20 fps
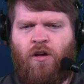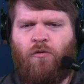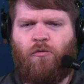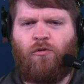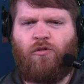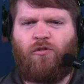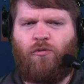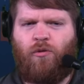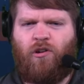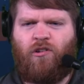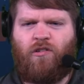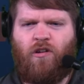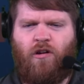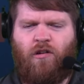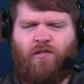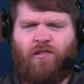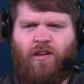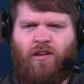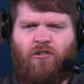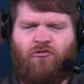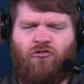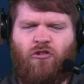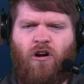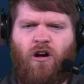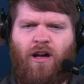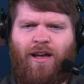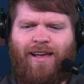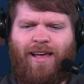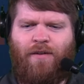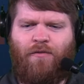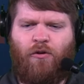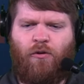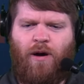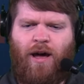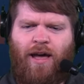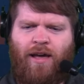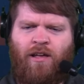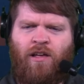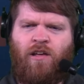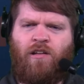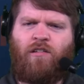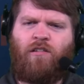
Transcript: We'll do a jersey drawing giveaway.